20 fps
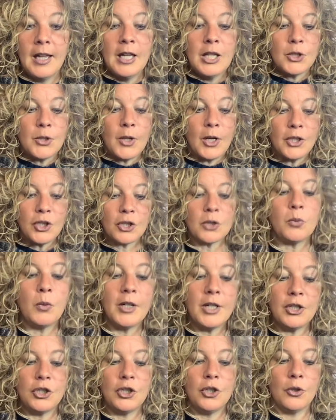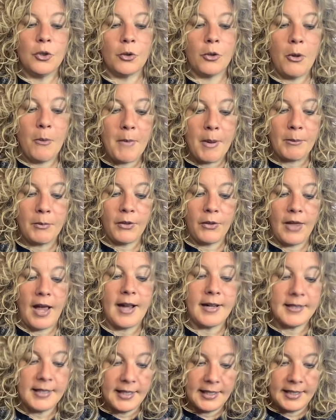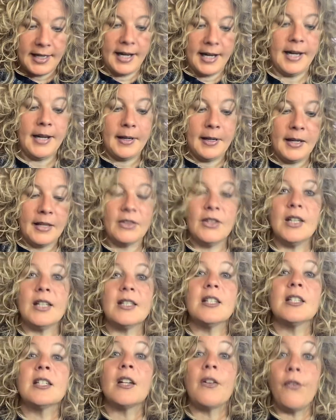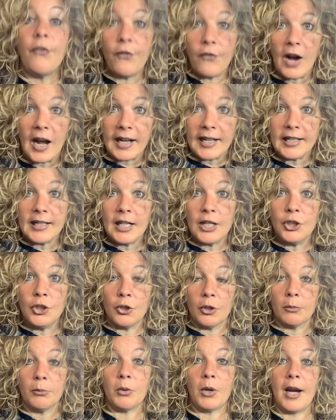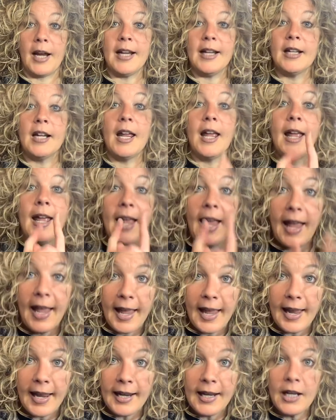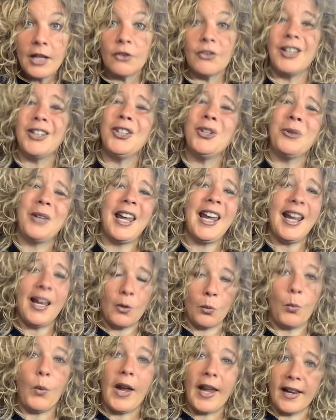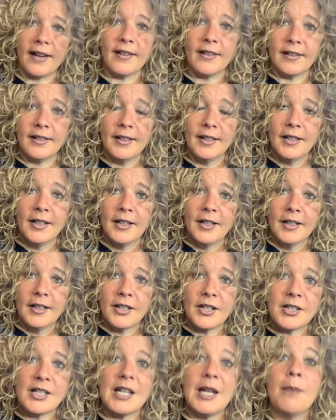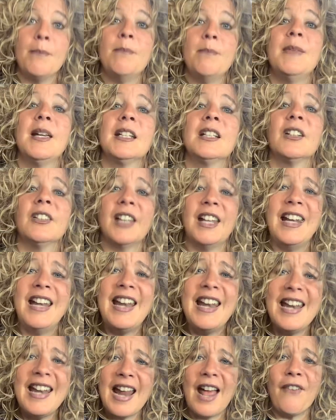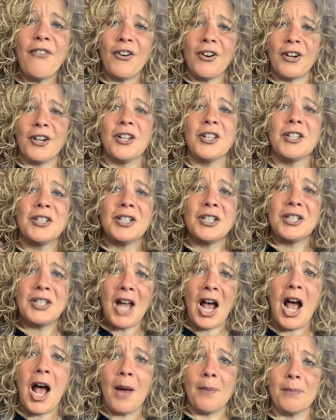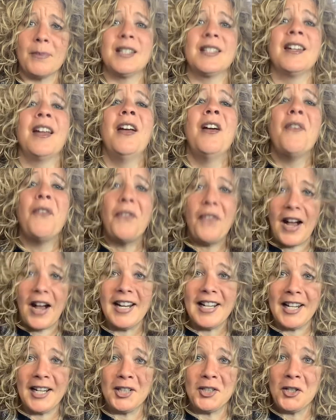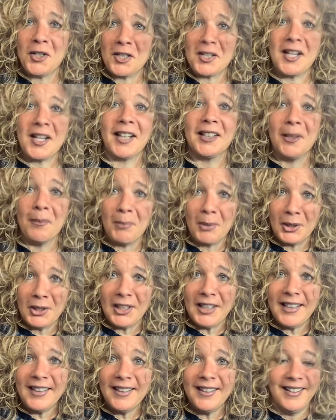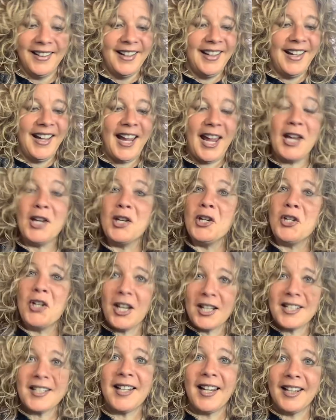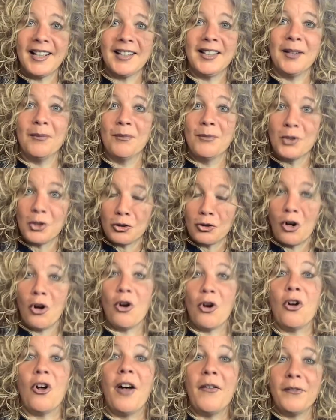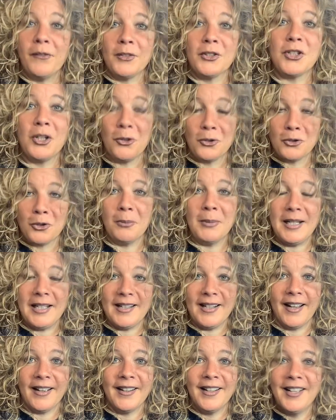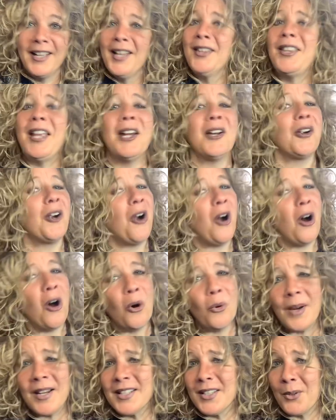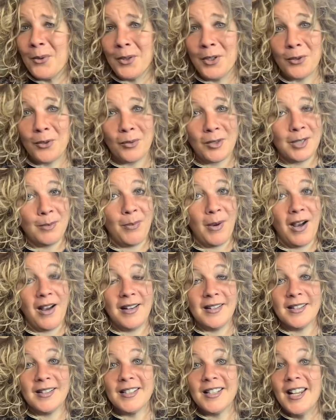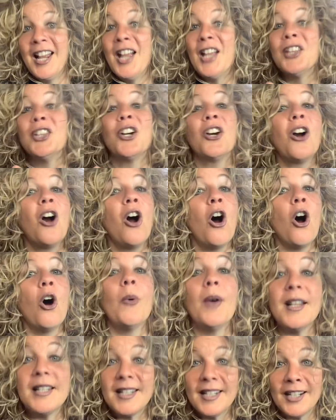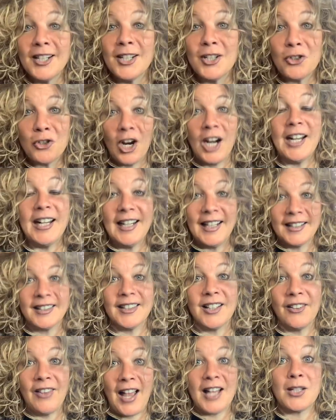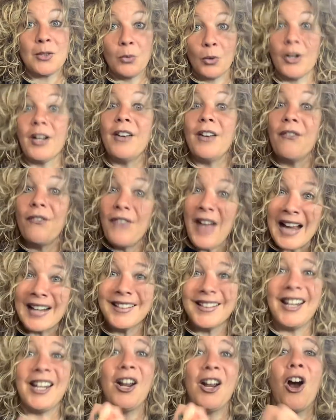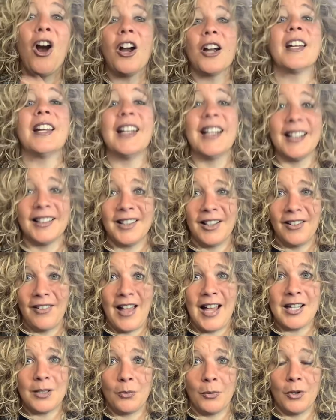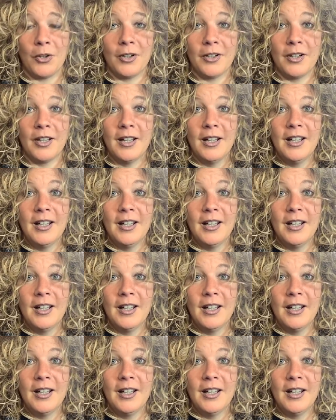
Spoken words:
So I just wanted you to remember that today. This is a fight in your brain, A, that you can't win. Because the amygdala never stops fighting, just like the bully and just like the troll on social media. They are always going to respond. They're always going to try to get the last word. In fact, they are going to get the last word.